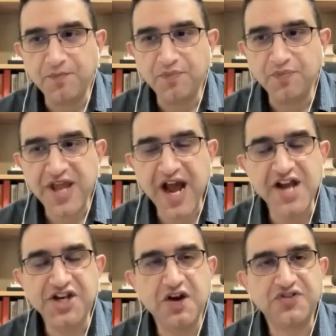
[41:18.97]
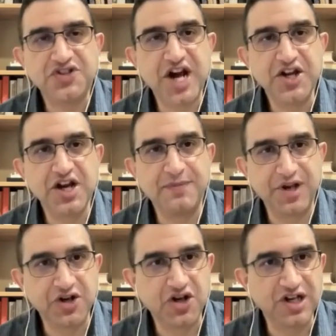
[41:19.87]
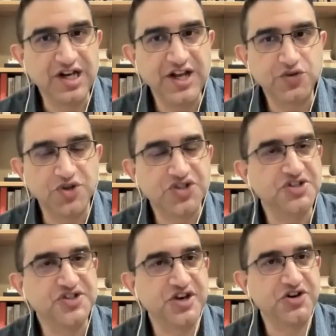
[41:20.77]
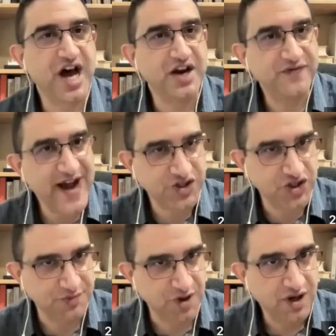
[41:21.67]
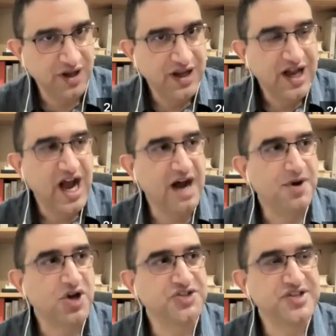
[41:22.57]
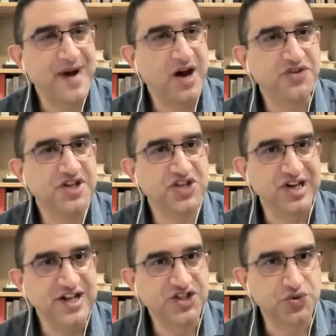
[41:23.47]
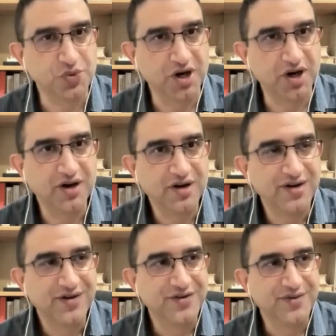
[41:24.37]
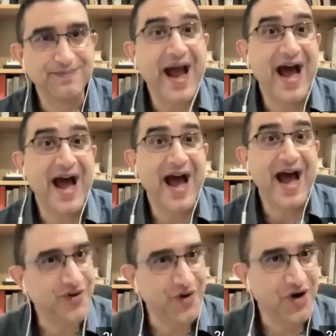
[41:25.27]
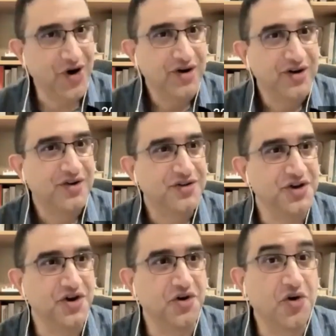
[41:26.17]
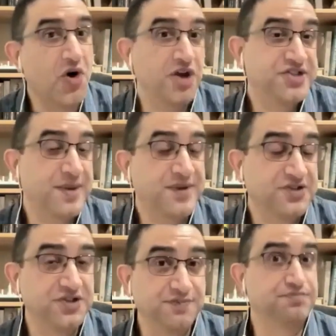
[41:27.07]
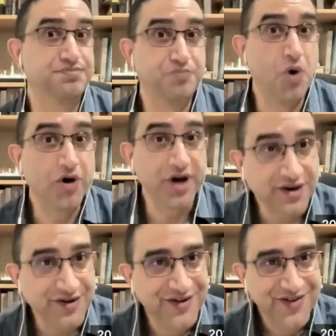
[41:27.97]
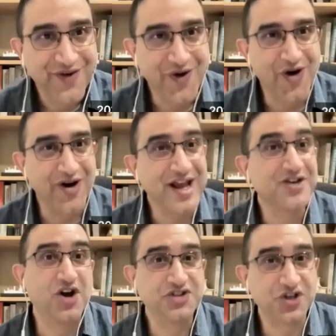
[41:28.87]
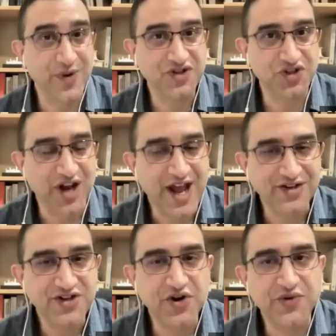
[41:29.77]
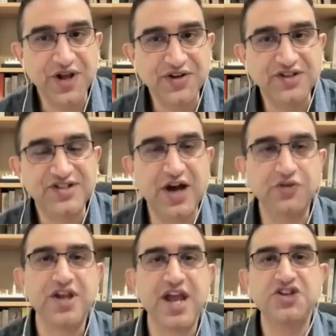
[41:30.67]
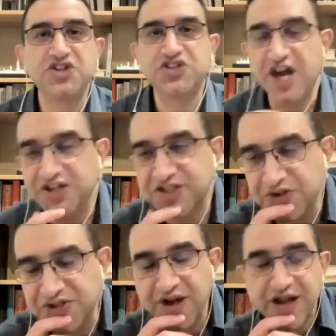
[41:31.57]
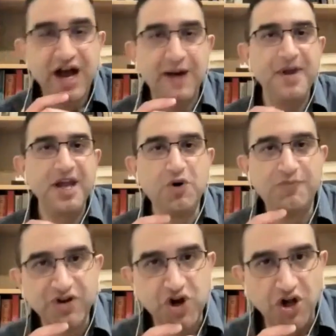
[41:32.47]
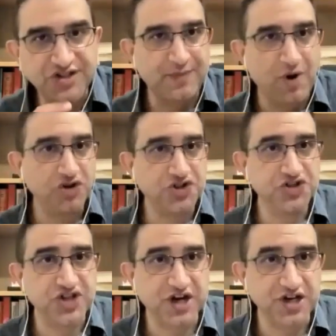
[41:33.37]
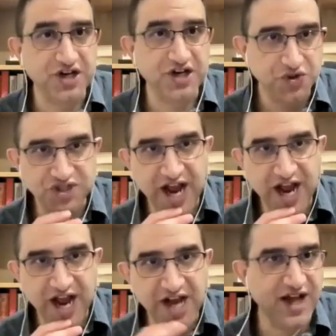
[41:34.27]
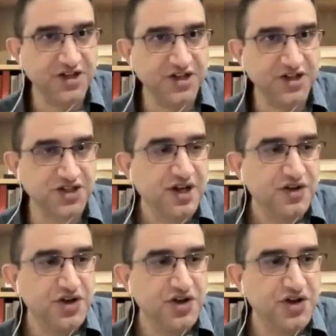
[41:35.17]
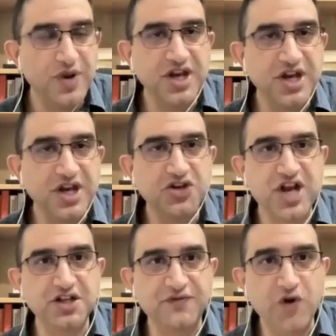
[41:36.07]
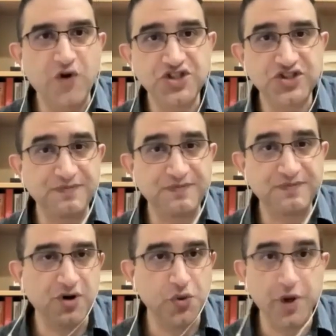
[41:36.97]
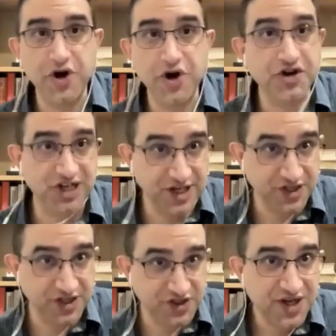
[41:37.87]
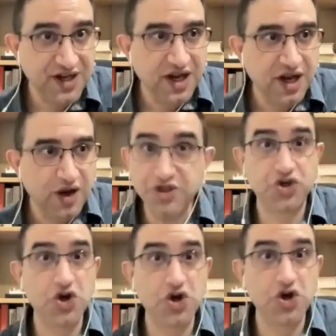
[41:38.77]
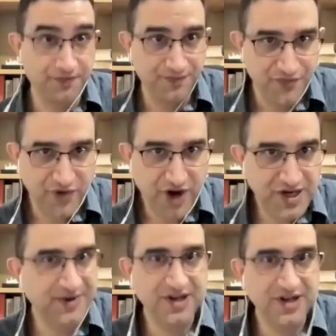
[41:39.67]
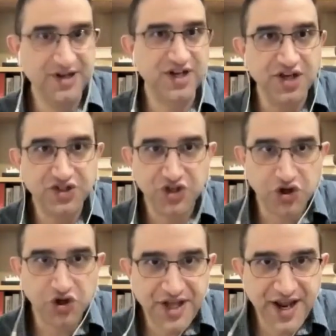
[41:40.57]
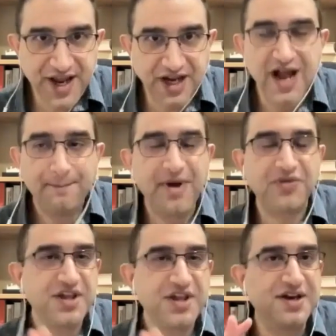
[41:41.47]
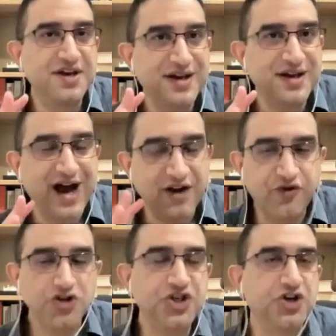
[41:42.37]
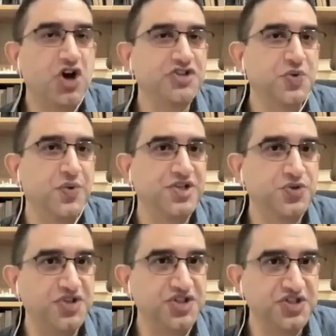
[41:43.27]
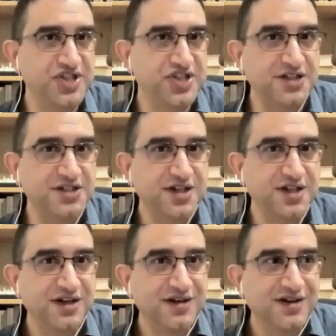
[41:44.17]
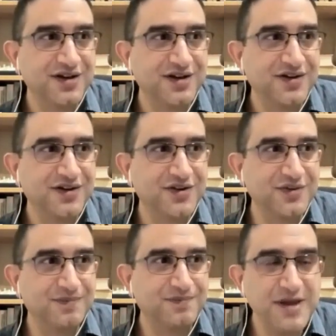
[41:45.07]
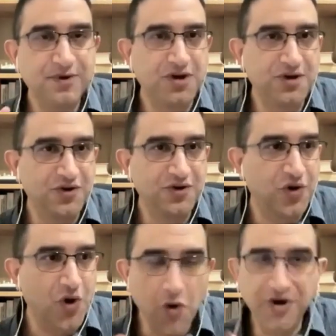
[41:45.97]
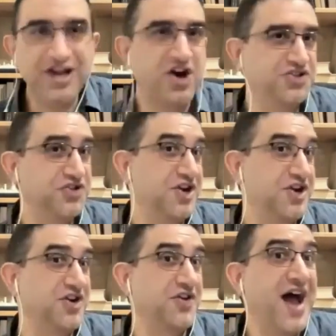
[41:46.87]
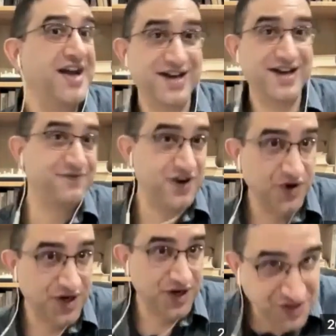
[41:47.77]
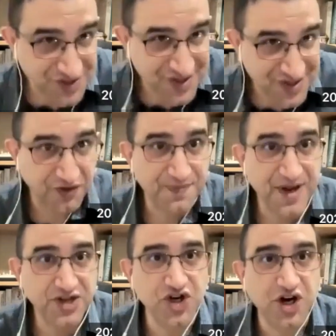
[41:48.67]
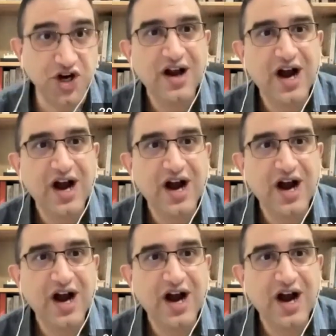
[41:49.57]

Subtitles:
the idea of studying a political elite was considered unfashionable because somehow these elites were bad or in some cases boring or inconsequential. And, in South Asian studies, there was a big movement called subaltern studies, which is the idea that, we need to study the voices of people who are not elites, which is good, right? I mean, it's a good thing. But the unfortunate consequence is that people only concentrated on that and left everyone else out of the picture,